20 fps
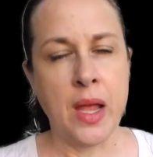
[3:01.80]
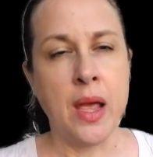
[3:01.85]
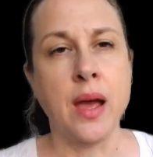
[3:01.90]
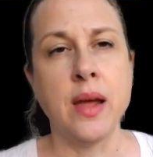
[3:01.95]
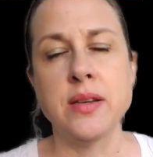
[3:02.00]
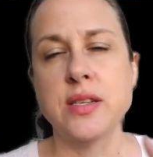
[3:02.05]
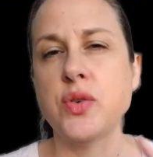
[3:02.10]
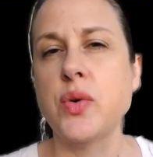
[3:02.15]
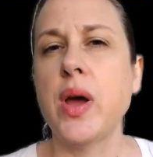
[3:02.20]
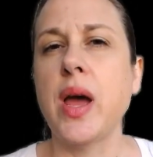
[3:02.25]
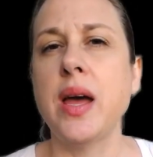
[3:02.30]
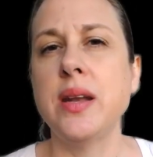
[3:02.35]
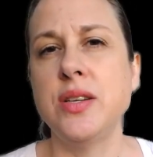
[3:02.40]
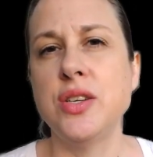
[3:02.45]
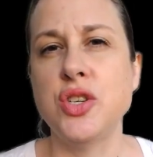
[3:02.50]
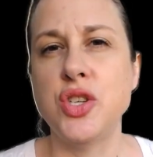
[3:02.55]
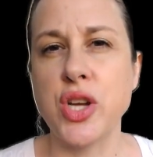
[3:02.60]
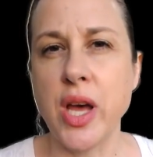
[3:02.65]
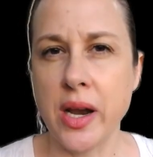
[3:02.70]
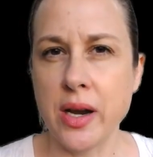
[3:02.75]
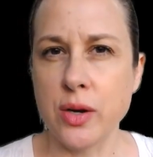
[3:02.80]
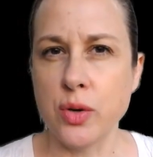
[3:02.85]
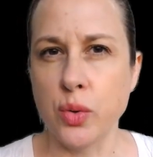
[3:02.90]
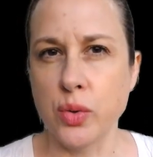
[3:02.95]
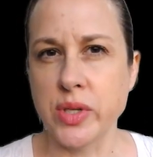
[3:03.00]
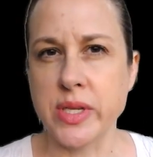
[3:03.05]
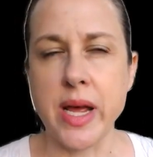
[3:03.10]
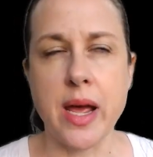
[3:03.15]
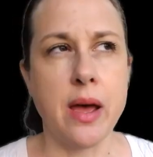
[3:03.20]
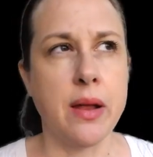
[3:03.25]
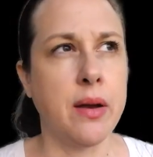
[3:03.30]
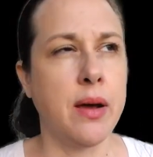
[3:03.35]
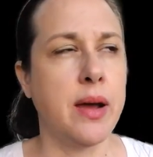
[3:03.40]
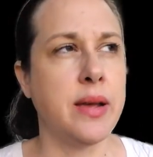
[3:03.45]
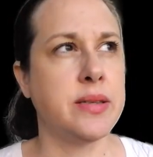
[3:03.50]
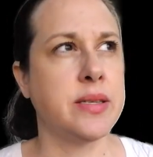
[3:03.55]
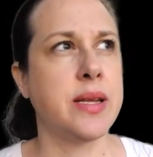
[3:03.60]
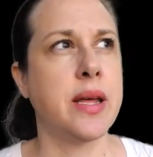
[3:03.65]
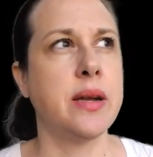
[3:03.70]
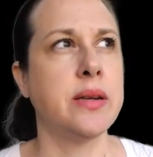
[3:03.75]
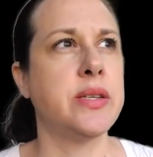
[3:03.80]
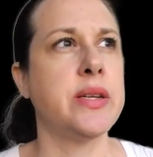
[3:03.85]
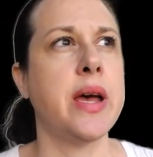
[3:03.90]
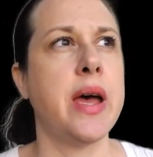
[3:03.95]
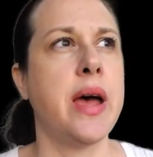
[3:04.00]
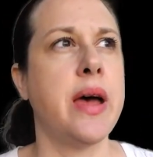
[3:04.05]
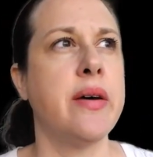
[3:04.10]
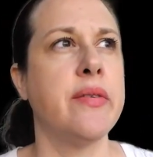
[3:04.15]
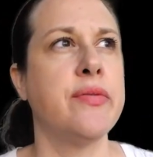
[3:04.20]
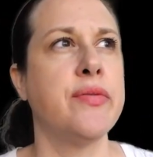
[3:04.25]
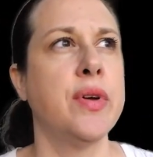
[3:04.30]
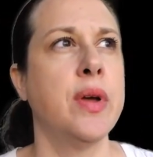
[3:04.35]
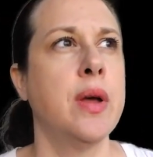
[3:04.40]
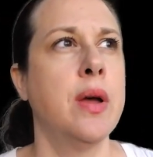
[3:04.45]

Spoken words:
And so I had to shut it all down. I started to have